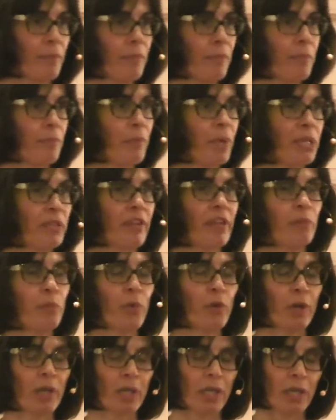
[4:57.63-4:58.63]
Monday
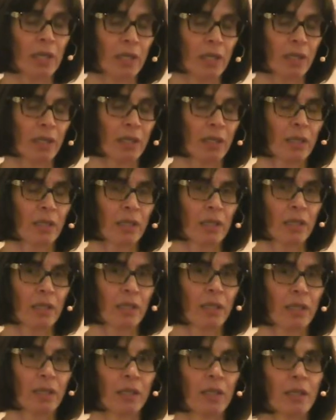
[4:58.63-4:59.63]
morning,
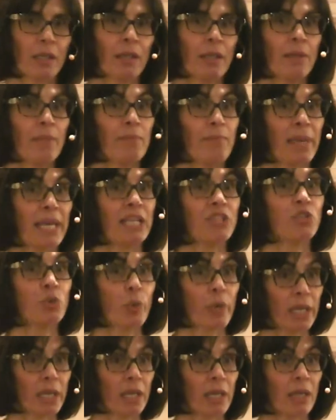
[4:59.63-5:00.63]
May
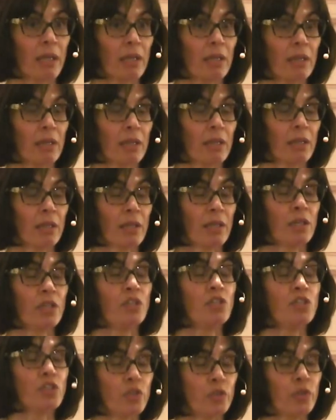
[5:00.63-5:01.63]
20th,
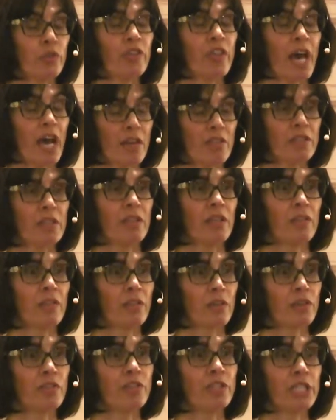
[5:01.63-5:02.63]

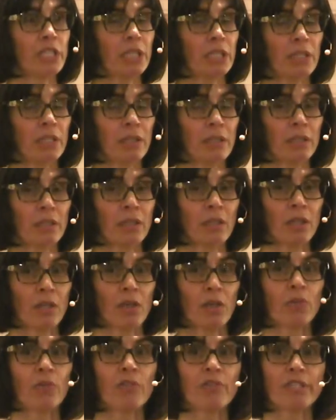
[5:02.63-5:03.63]
2013,
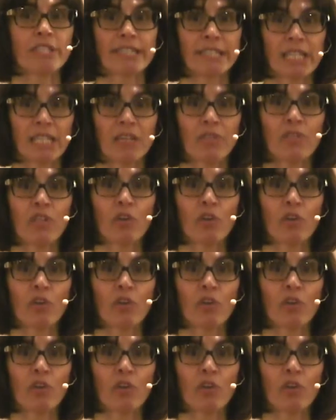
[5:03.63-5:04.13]
we received the